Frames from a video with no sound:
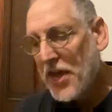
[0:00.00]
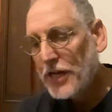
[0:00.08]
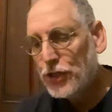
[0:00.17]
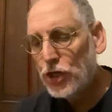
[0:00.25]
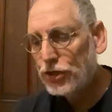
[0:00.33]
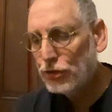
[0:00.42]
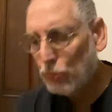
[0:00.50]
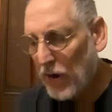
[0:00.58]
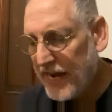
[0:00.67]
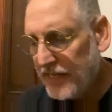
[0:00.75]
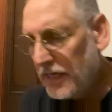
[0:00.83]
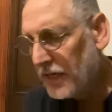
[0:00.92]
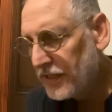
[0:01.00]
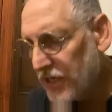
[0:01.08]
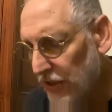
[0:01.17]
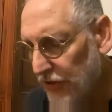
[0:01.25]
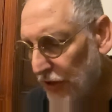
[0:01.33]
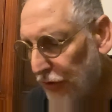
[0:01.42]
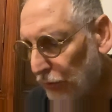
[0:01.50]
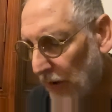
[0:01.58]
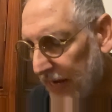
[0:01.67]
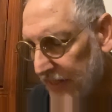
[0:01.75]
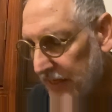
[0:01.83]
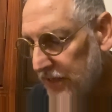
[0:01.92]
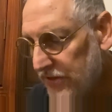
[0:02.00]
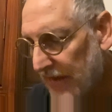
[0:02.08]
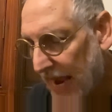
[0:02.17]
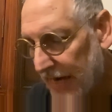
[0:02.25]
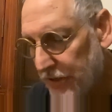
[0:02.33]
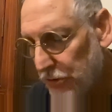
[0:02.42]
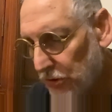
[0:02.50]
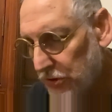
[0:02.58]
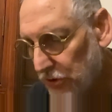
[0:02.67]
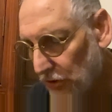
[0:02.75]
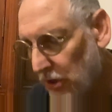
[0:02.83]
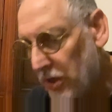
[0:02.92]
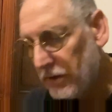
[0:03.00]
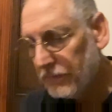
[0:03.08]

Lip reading: just wait until the threat is at your door.